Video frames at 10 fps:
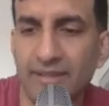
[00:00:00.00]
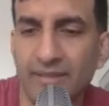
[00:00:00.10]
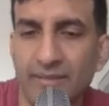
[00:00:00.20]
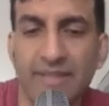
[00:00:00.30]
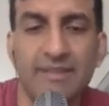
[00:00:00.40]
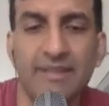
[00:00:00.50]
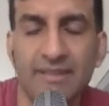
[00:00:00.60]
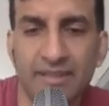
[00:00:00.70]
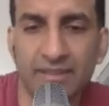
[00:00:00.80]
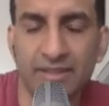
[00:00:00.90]
lessons
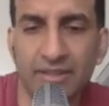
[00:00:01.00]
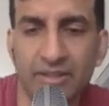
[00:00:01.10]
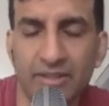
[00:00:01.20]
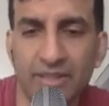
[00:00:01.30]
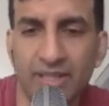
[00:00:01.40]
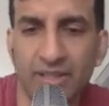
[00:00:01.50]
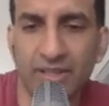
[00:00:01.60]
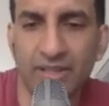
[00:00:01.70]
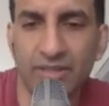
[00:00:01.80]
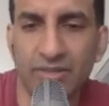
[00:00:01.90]
that you can
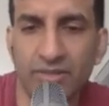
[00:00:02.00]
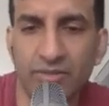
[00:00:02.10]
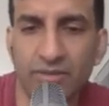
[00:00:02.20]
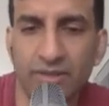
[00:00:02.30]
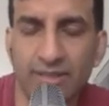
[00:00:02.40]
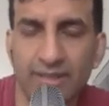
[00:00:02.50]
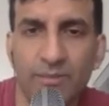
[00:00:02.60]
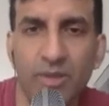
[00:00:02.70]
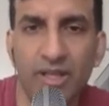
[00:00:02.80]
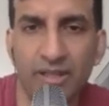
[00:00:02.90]
talk us through for, say,
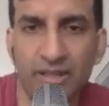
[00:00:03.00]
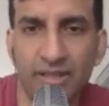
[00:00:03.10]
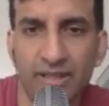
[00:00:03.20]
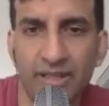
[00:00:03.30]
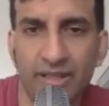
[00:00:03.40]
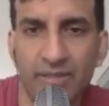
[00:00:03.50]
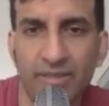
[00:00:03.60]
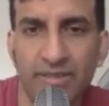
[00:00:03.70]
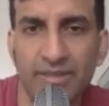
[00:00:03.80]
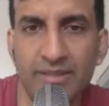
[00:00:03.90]
smaller
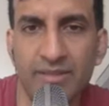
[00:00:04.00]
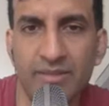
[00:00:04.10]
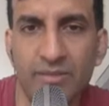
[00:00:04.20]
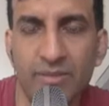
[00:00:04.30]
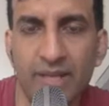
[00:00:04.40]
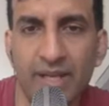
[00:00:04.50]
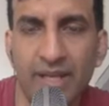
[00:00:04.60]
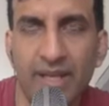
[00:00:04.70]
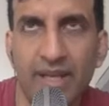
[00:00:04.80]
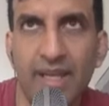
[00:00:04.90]
businesses
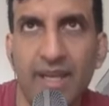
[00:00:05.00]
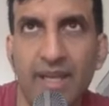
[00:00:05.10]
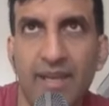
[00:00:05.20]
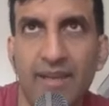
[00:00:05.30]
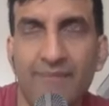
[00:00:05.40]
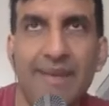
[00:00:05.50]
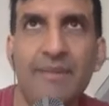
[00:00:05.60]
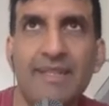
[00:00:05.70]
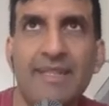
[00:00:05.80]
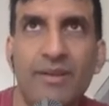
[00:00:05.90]
where
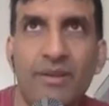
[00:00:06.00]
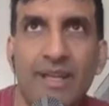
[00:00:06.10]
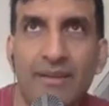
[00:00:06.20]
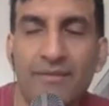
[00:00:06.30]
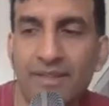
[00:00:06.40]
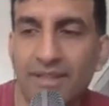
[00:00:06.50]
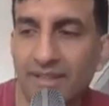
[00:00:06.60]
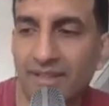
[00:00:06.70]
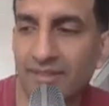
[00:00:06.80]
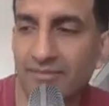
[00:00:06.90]
maybe they don't have
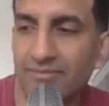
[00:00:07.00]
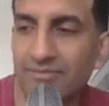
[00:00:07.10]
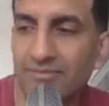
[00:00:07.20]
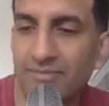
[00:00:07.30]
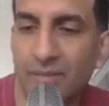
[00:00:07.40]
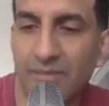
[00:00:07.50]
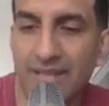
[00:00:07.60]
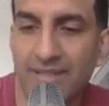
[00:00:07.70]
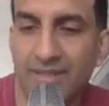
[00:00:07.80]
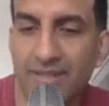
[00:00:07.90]
the
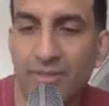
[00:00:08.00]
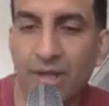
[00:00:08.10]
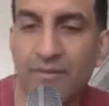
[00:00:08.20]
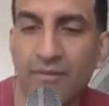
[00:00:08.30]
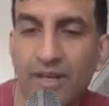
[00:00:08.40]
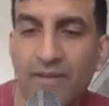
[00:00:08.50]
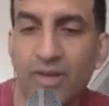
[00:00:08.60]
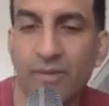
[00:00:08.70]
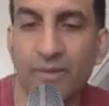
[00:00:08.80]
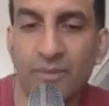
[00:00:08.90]
capacity to have a very
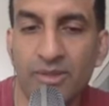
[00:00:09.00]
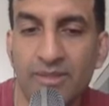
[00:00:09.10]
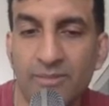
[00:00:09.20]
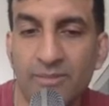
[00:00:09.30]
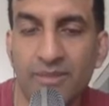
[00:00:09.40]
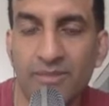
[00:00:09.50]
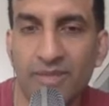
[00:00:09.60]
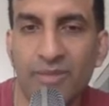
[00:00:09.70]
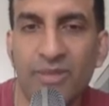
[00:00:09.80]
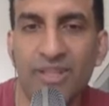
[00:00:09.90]
formal process, but
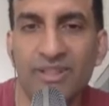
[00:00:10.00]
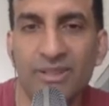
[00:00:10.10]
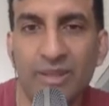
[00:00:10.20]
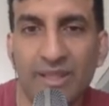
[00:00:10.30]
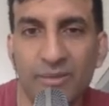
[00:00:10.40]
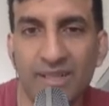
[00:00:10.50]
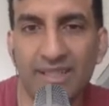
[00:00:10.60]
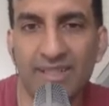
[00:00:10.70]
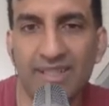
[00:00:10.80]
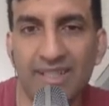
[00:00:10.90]
what are those quick
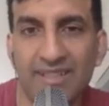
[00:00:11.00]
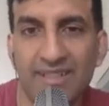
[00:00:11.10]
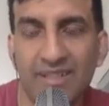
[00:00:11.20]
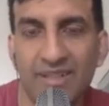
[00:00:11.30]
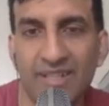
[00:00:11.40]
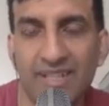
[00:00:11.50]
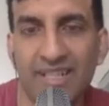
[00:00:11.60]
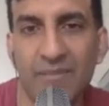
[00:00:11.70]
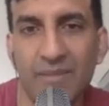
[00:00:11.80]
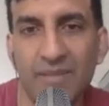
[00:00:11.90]
wins that they can
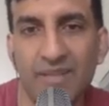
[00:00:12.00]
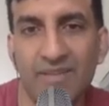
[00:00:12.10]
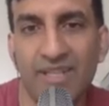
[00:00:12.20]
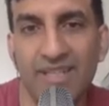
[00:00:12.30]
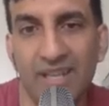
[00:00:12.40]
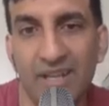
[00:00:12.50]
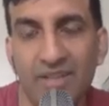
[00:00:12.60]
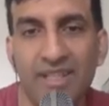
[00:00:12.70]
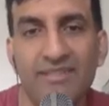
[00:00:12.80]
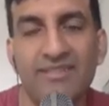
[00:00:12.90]
implement right now
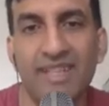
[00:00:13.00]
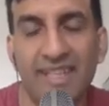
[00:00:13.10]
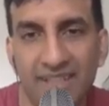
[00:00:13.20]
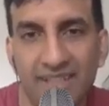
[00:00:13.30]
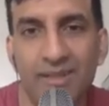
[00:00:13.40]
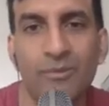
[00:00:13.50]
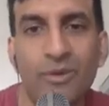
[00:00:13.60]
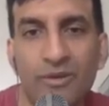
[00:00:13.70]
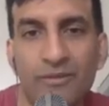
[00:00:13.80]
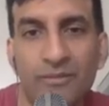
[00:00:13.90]
that they can hear
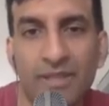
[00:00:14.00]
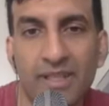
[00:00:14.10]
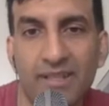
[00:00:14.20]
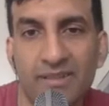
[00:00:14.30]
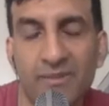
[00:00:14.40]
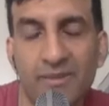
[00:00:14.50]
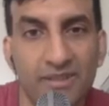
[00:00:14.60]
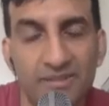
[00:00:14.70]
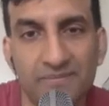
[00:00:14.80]
more from their customers?